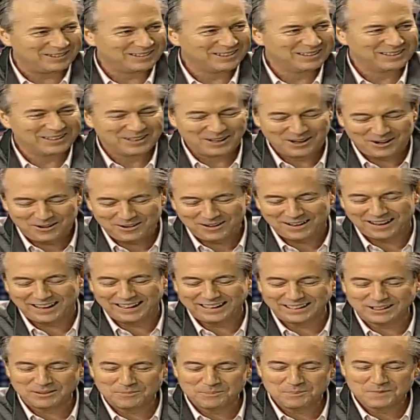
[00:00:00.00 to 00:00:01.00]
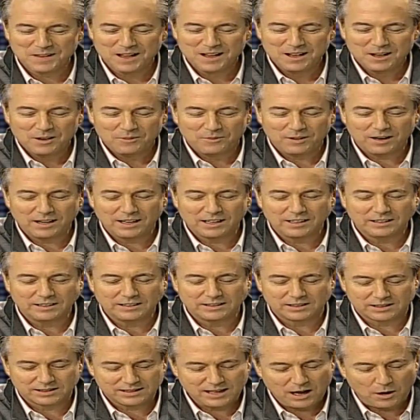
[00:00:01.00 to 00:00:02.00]
down. All right. Very
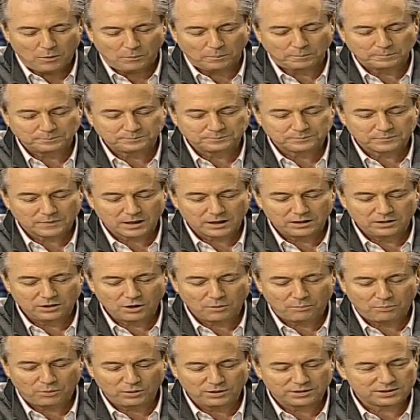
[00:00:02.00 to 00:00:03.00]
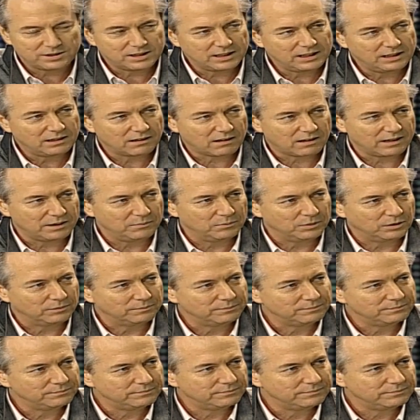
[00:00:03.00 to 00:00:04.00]
good. So, no puedo seguir el ritmo.